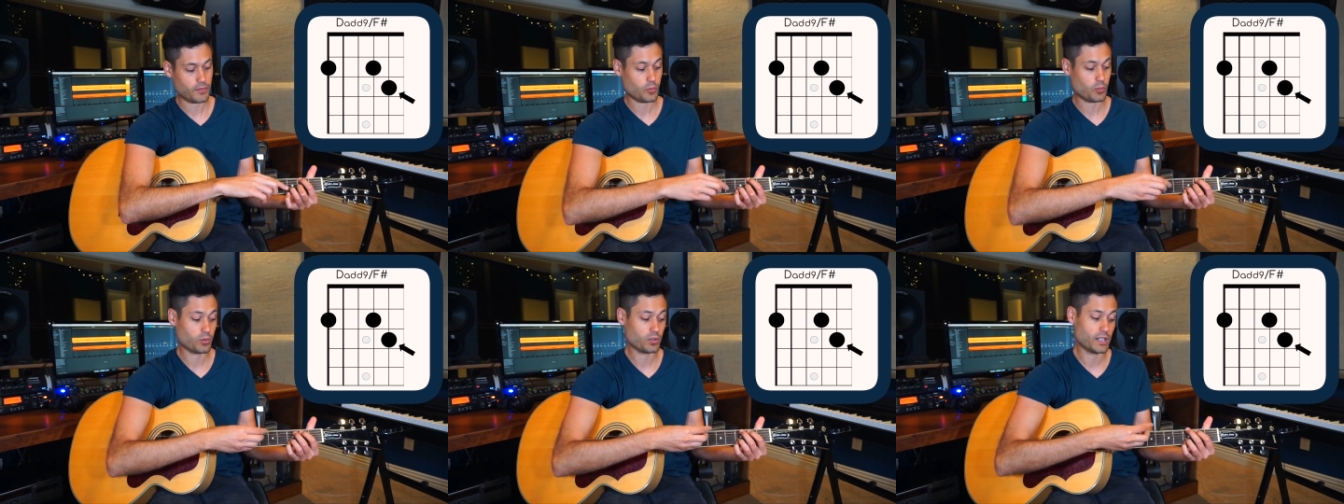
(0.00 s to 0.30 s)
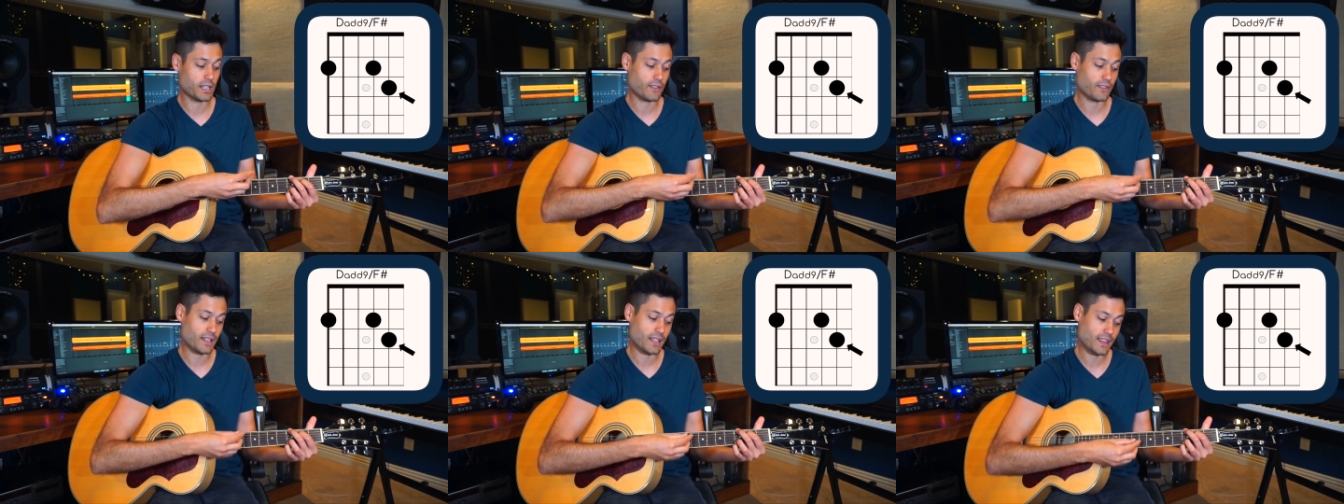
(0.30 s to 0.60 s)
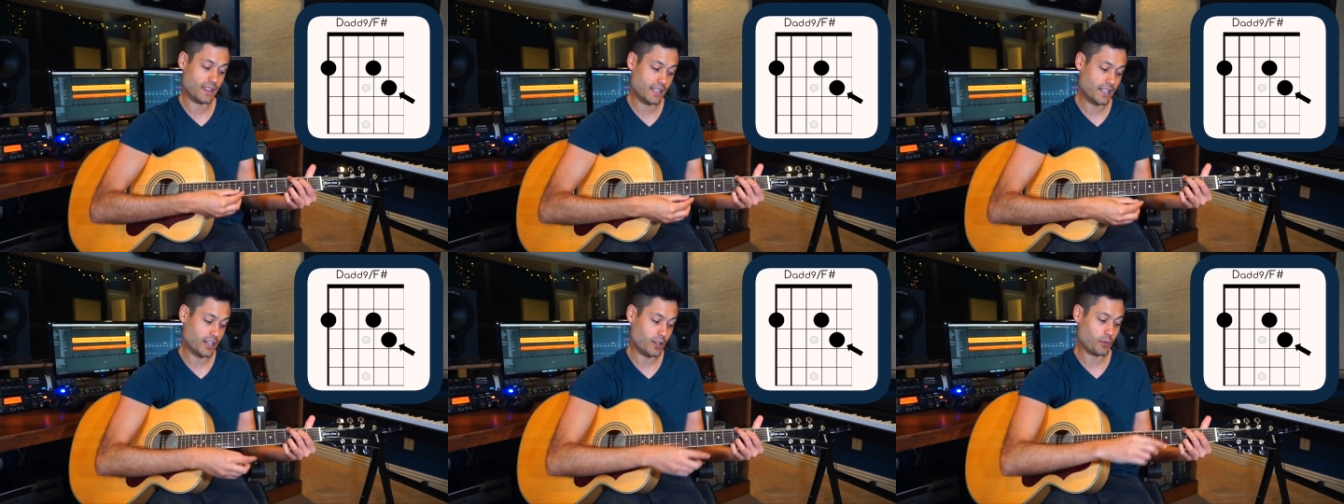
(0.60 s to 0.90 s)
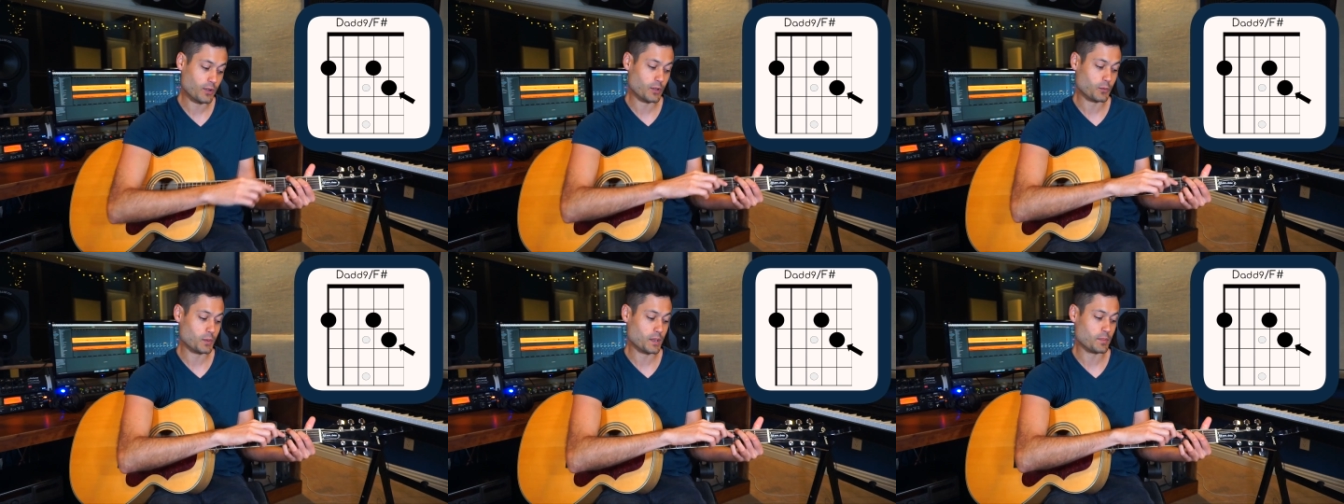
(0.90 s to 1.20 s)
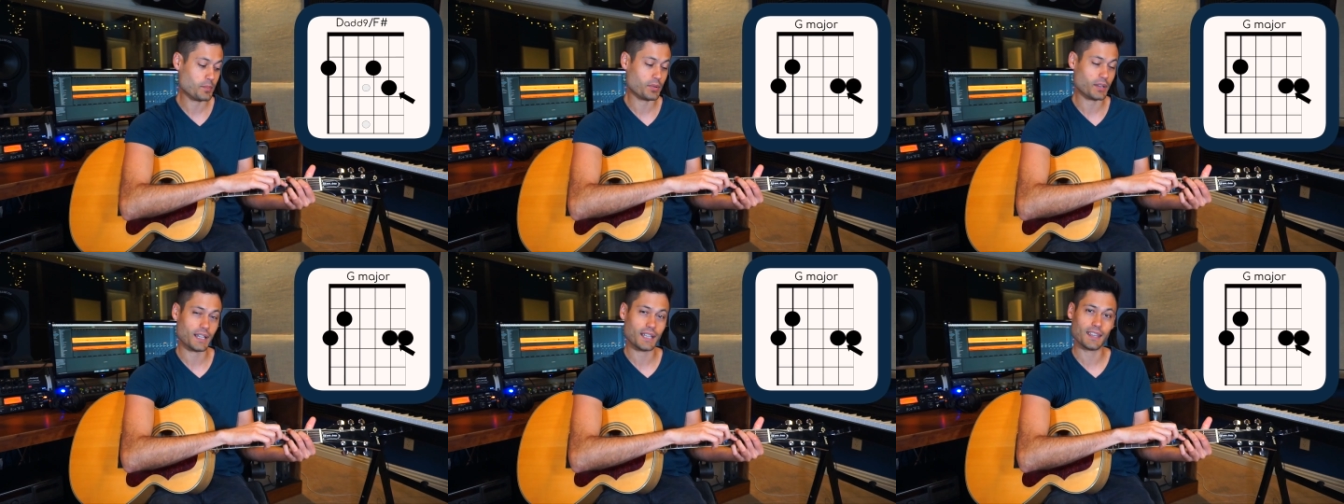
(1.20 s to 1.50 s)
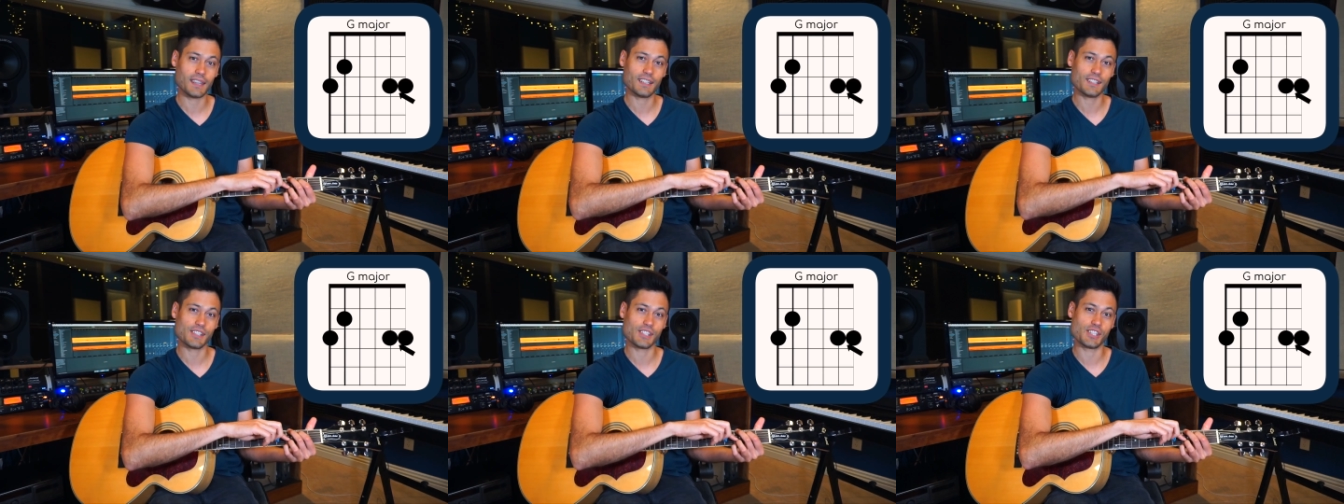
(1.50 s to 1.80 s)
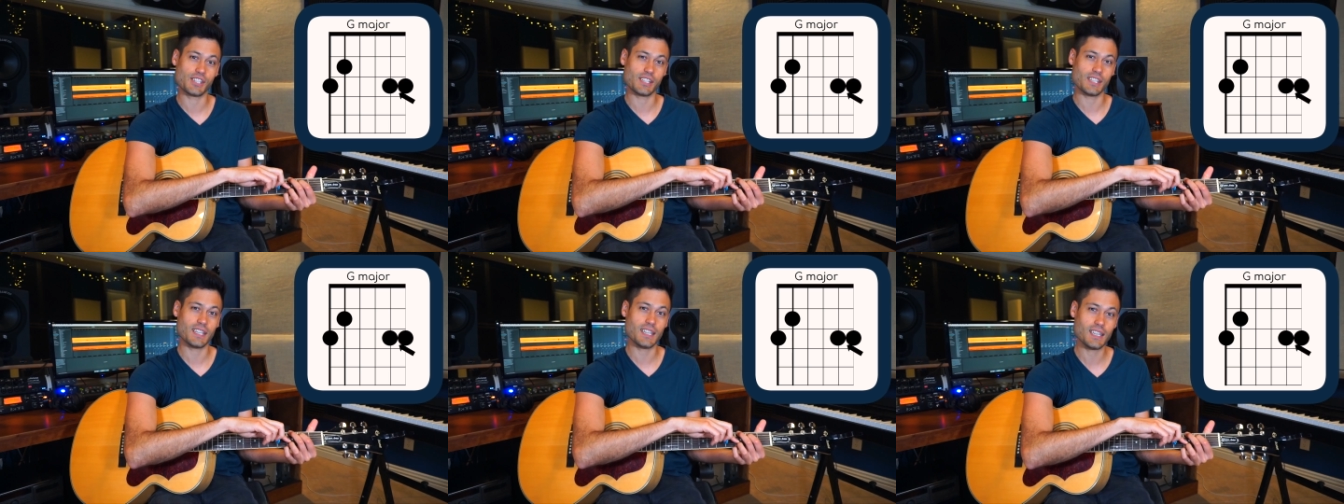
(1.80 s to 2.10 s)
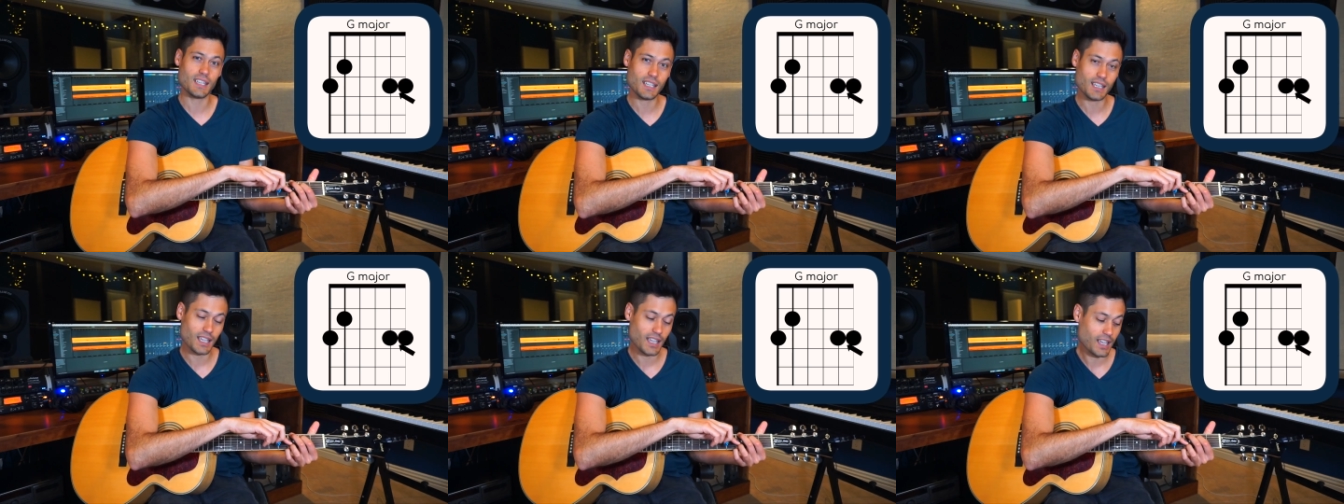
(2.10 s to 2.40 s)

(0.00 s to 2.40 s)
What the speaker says: We're leaving it there when we play the G.